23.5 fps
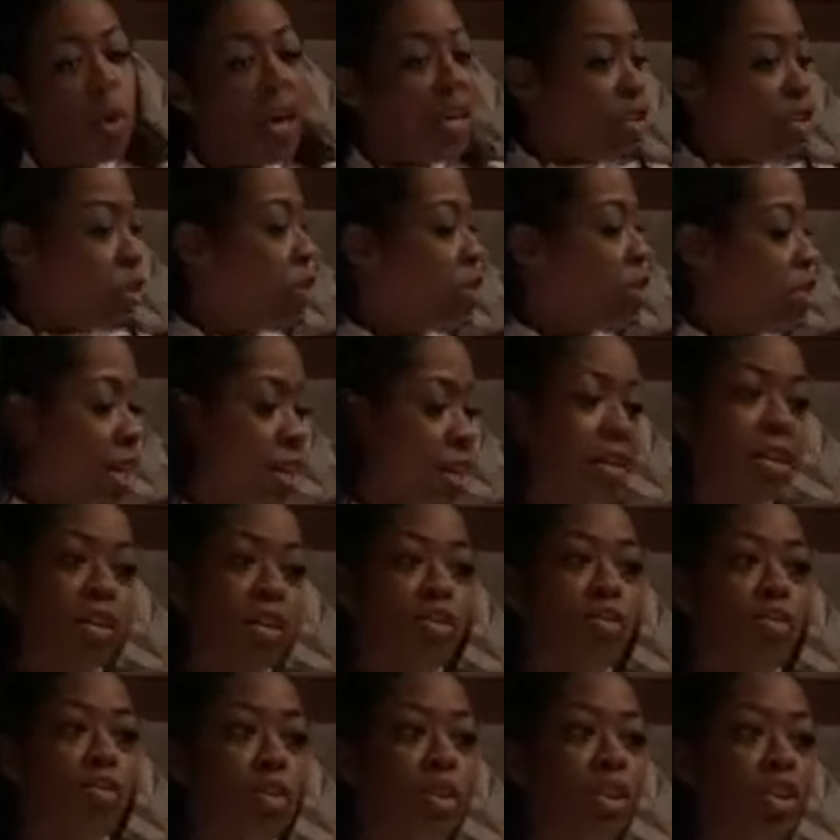had just said that
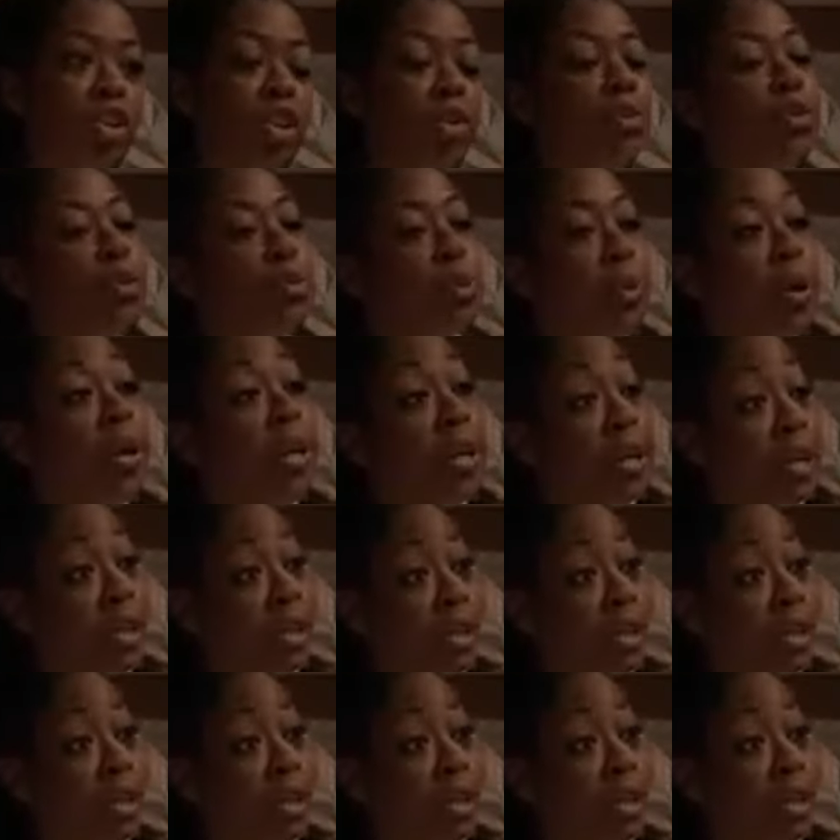you thought she was pretty.